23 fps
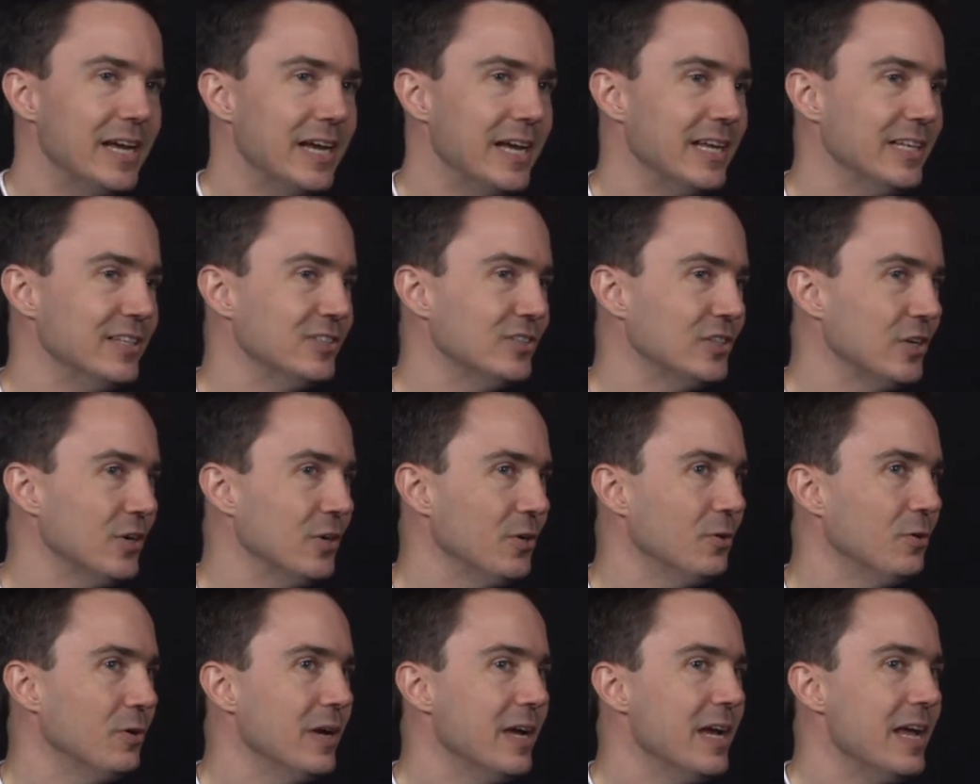And
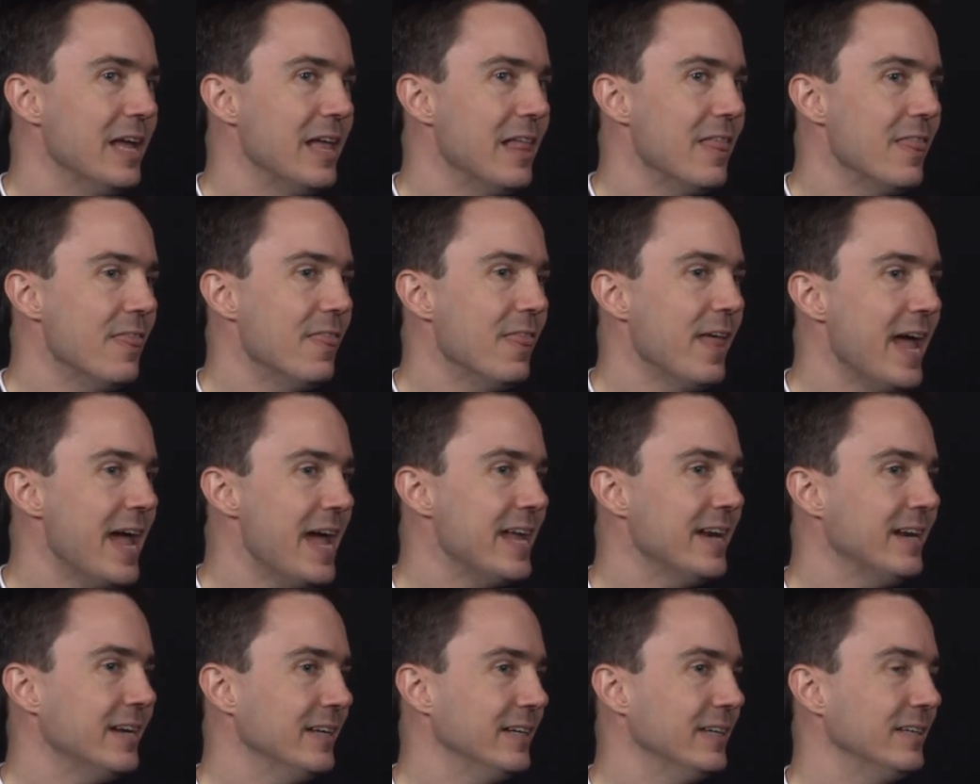so
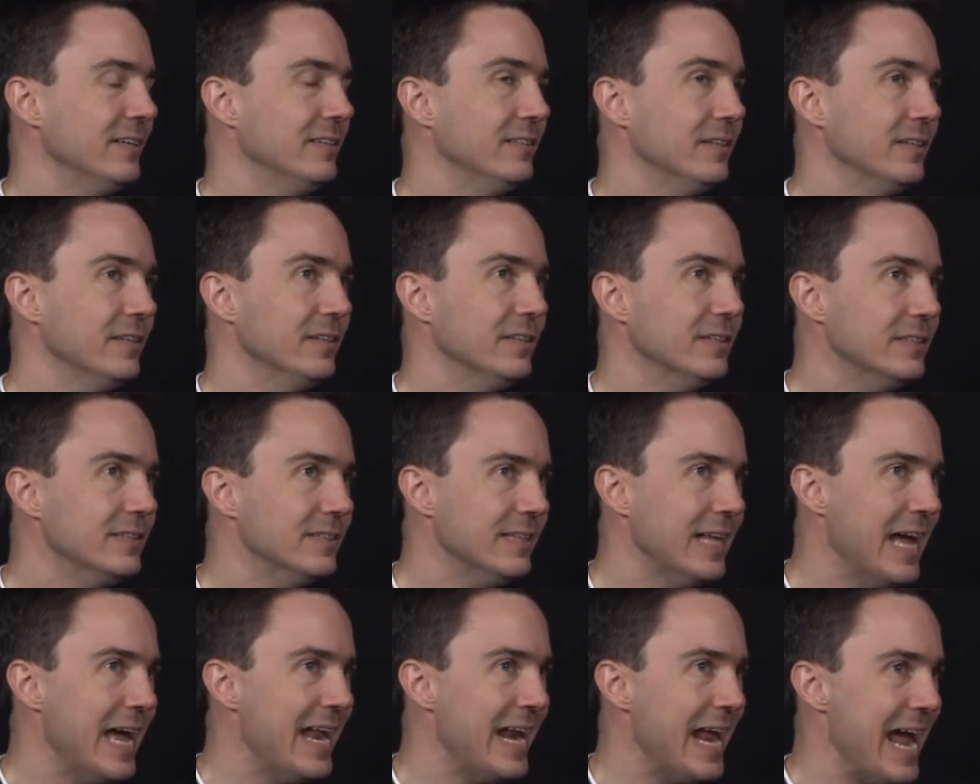that
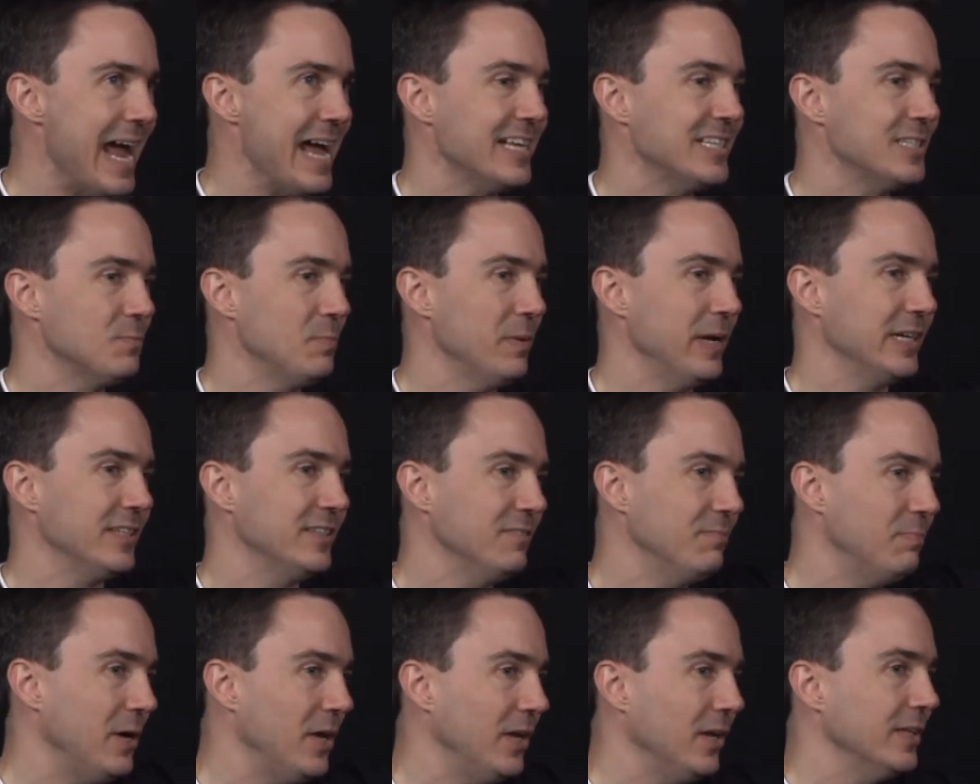aspect
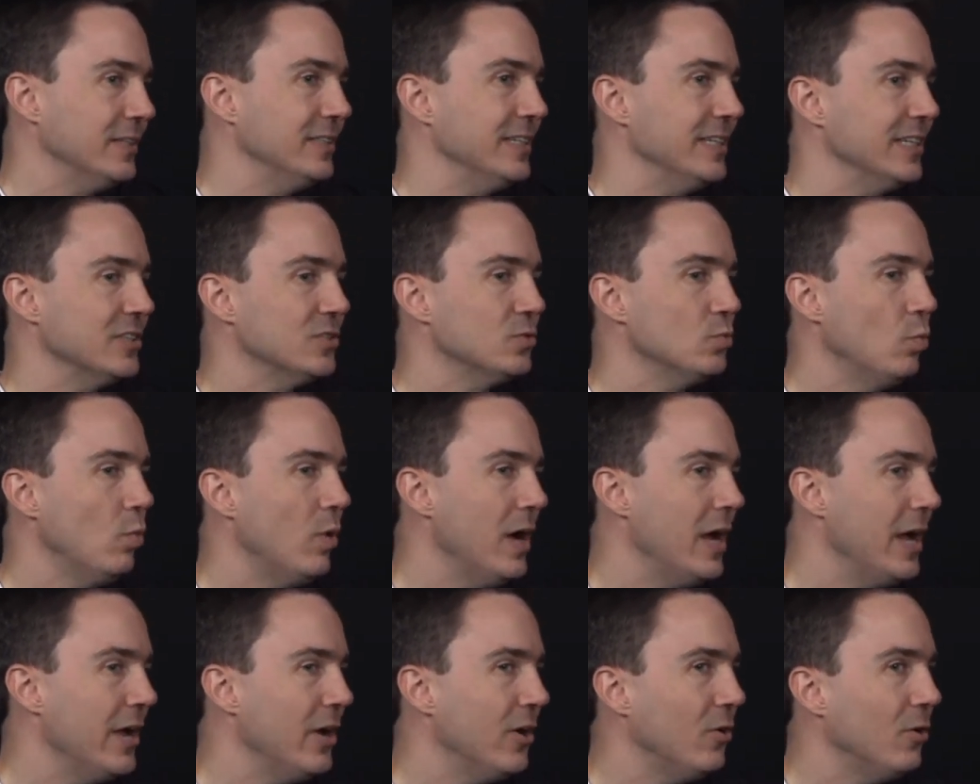of politics,
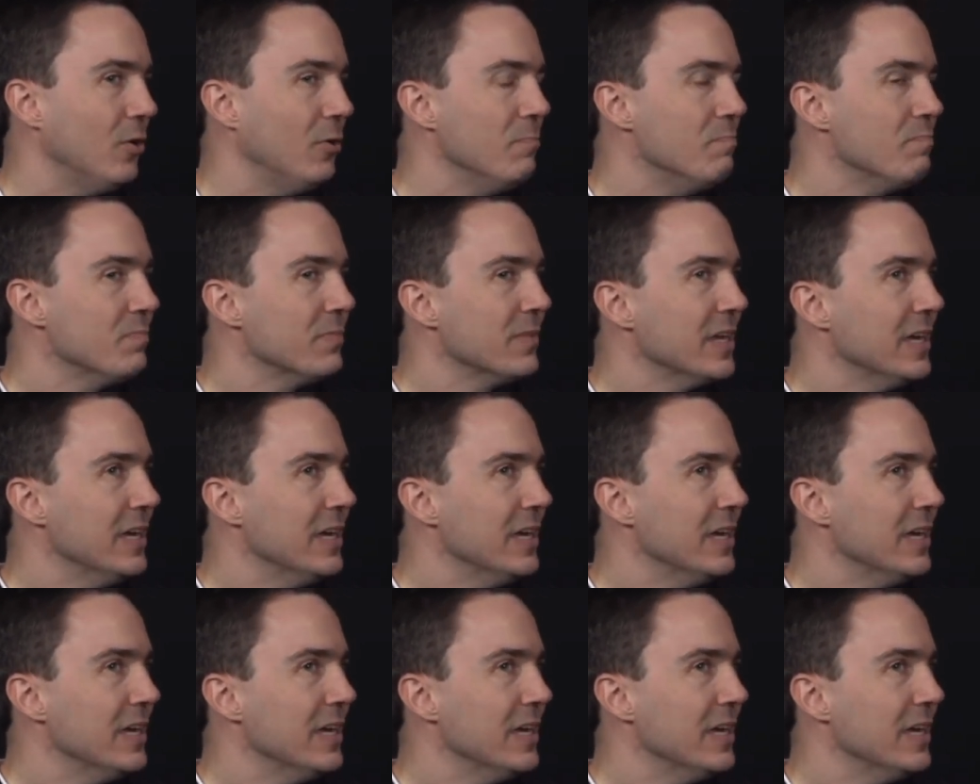while